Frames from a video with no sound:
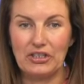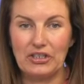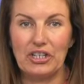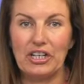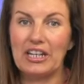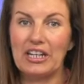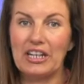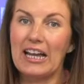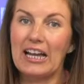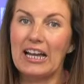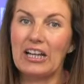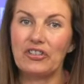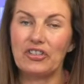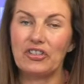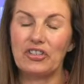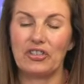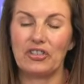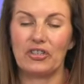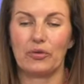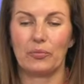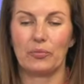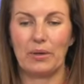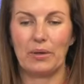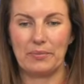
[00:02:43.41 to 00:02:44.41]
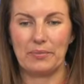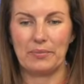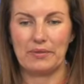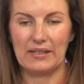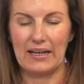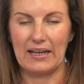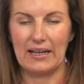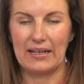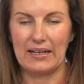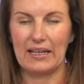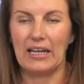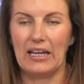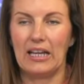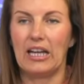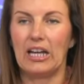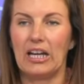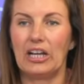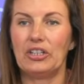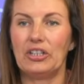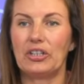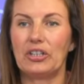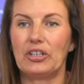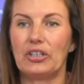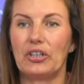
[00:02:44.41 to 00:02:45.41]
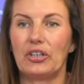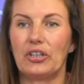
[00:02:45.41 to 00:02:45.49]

You can catch us on the website, and you can